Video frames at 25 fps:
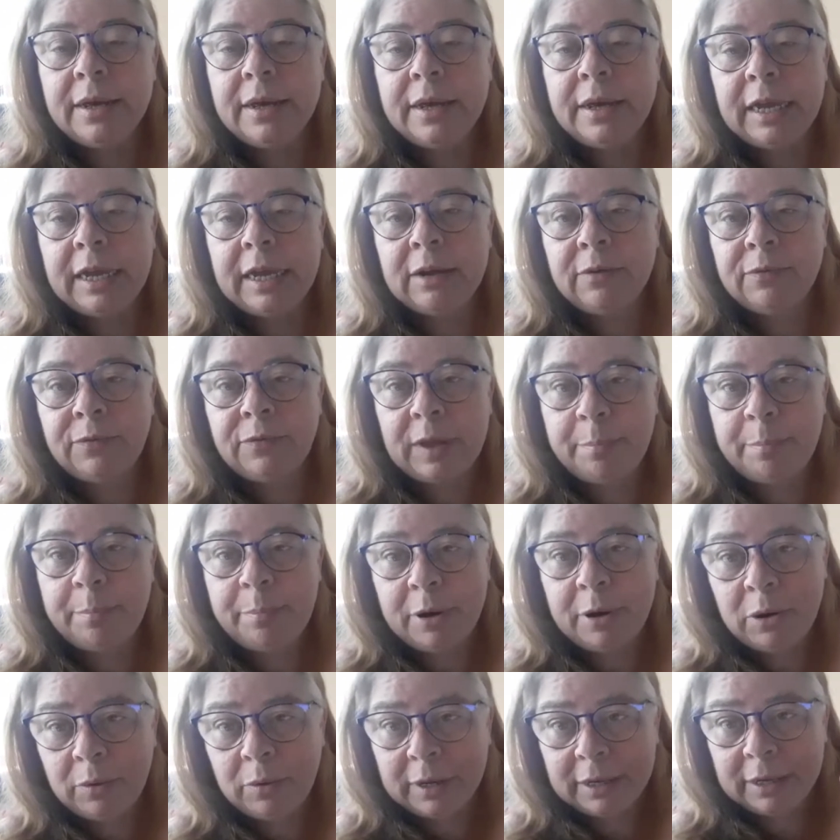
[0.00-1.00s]
If they
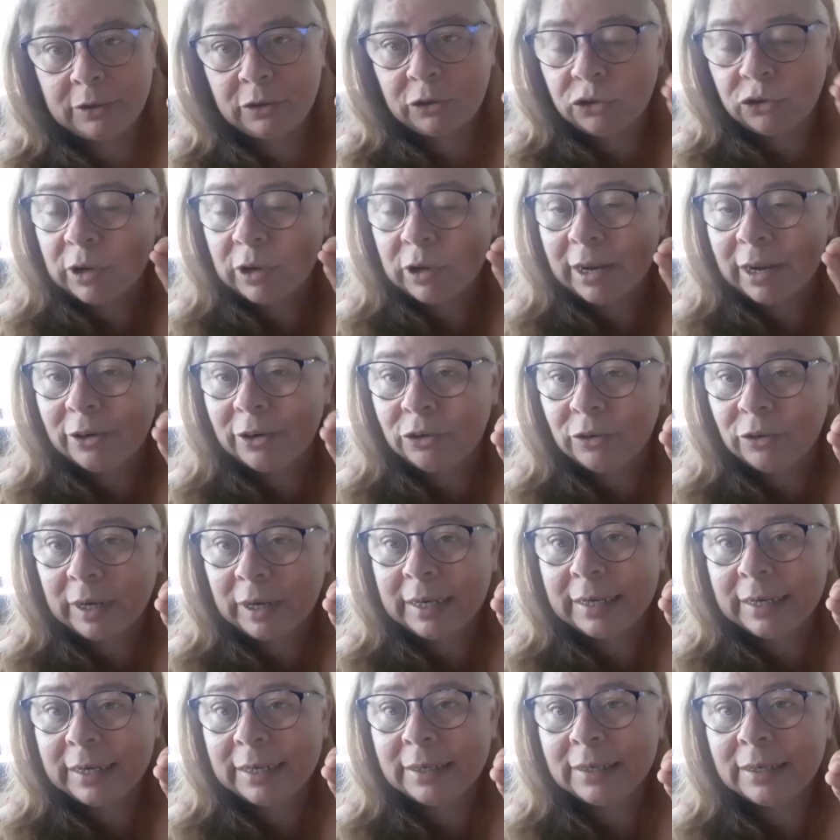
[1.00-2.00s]
poke it to try and drain
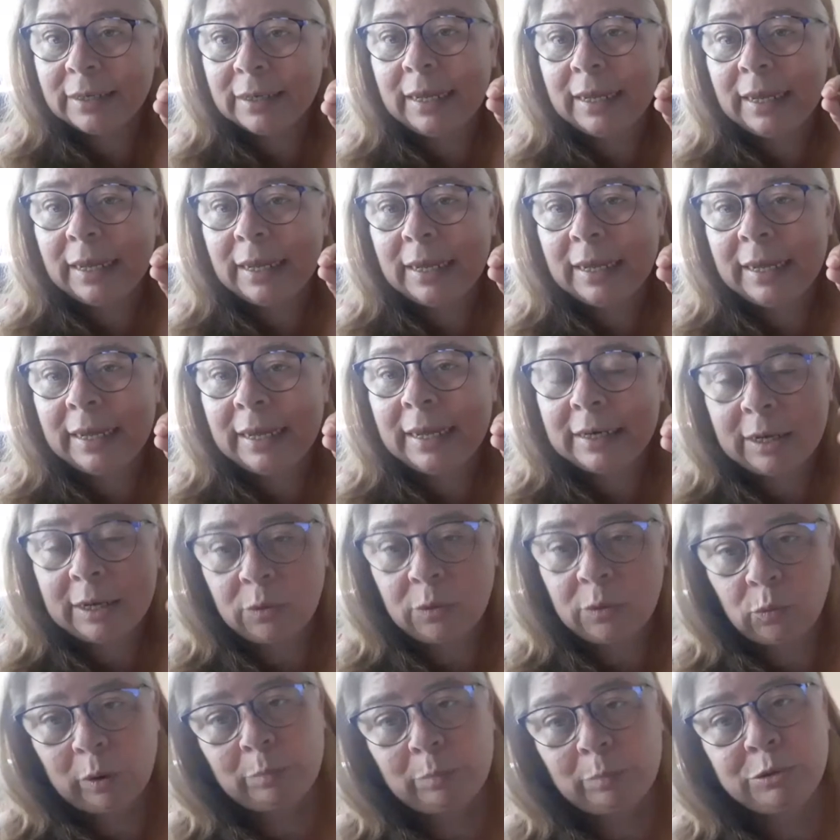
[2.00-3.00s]
it, it can
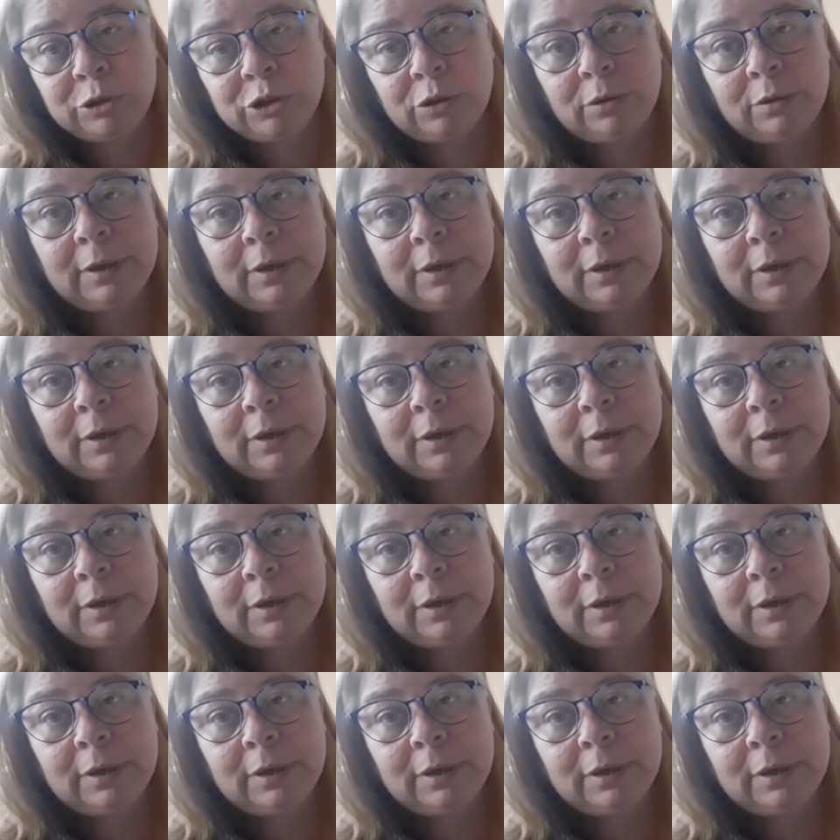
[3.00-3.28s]
rupture.